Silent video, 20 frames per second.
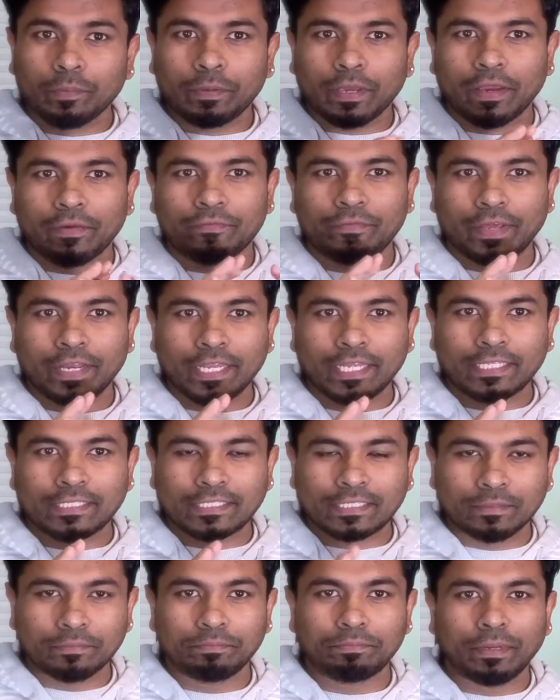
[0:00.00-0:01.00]
to be a very
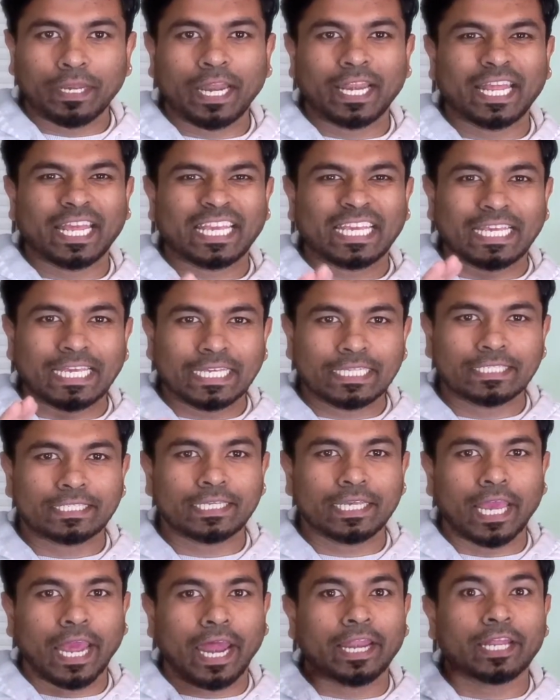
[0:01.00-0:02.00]
simple and a
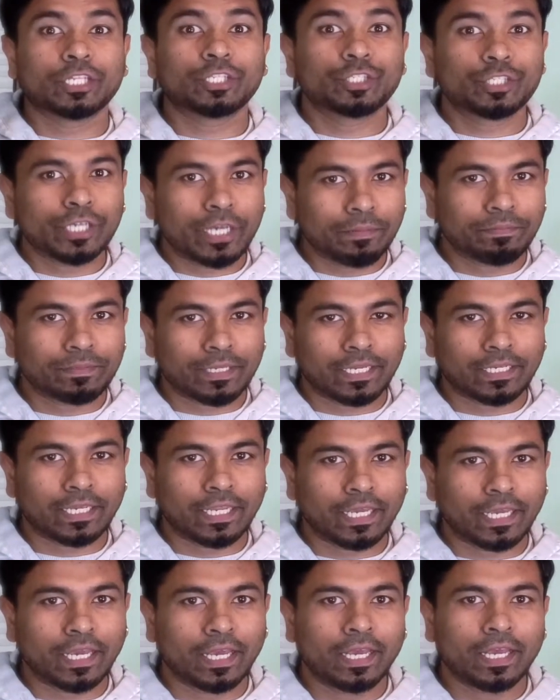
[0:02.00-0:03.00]
easy and a cheap
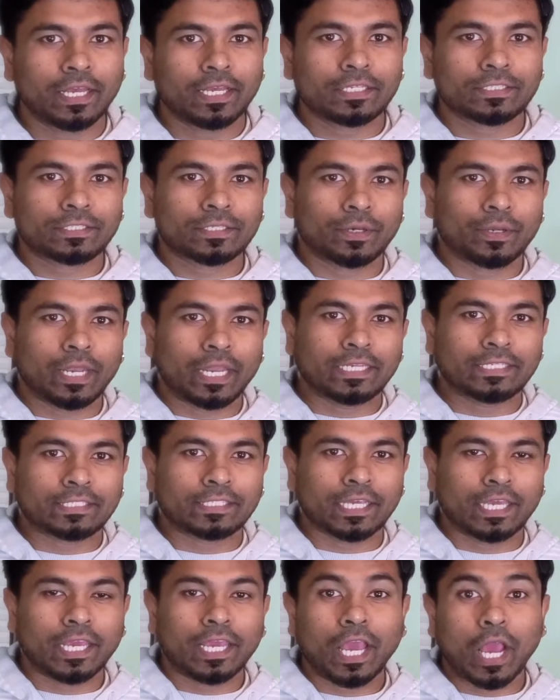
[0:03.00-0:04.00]
technique. So let's
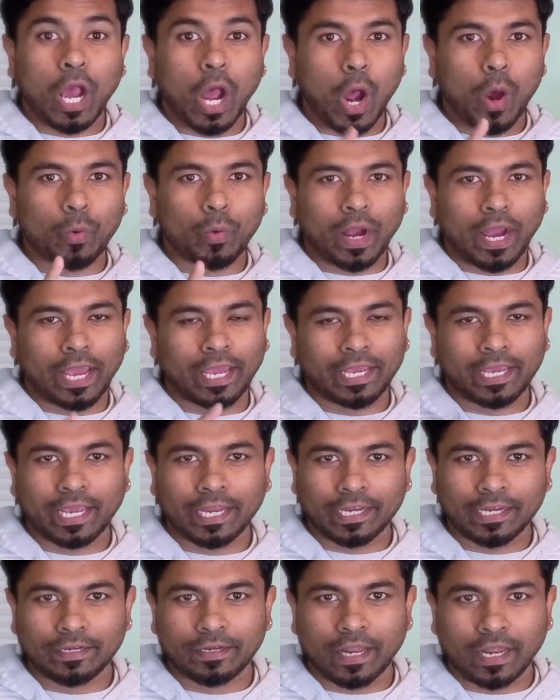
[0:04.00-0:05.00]
see how I
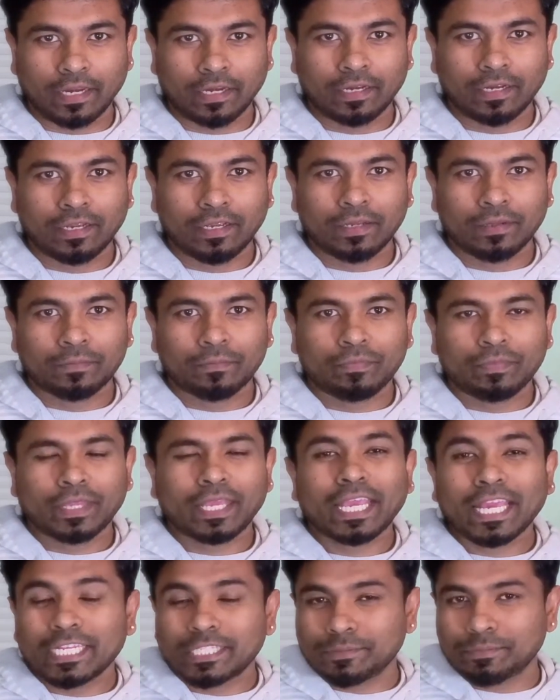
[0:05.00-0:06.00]
get it done.
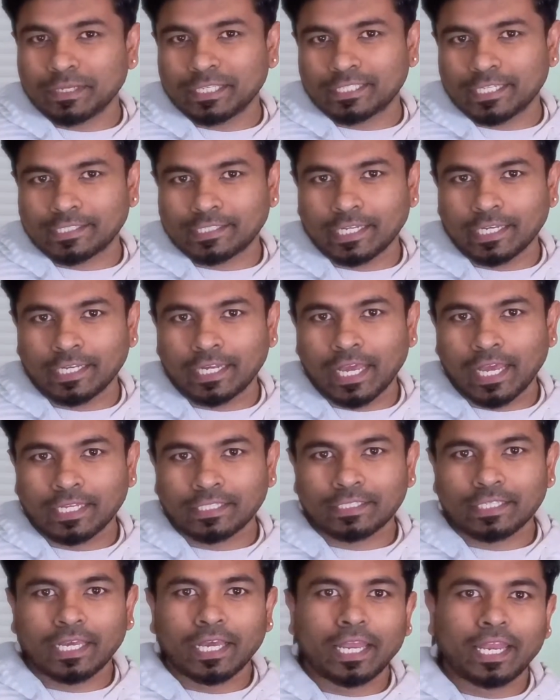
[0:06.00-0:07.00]
It's me, Jaslin
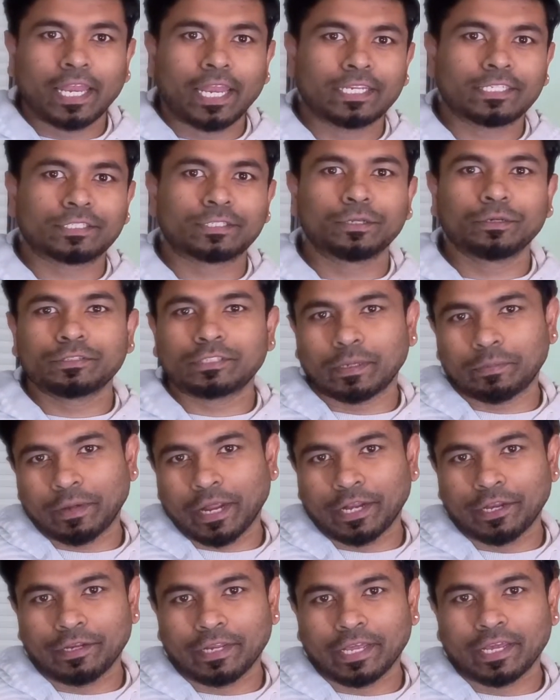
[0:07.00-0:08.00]
Diaz. Let's do some
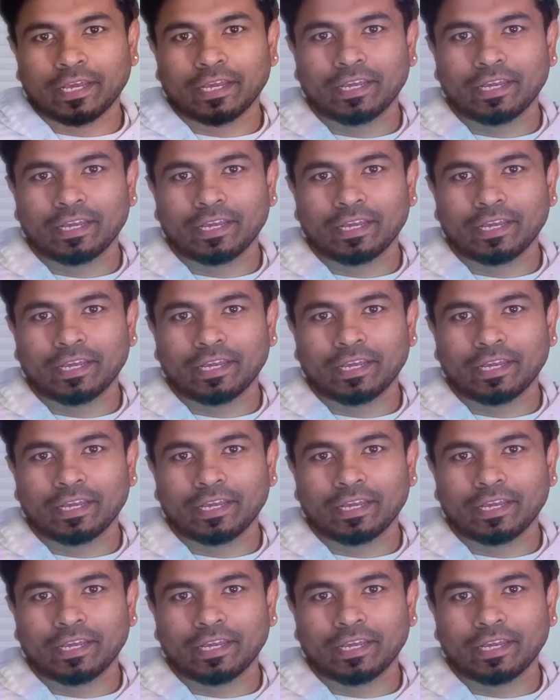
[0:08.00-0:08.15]
editing.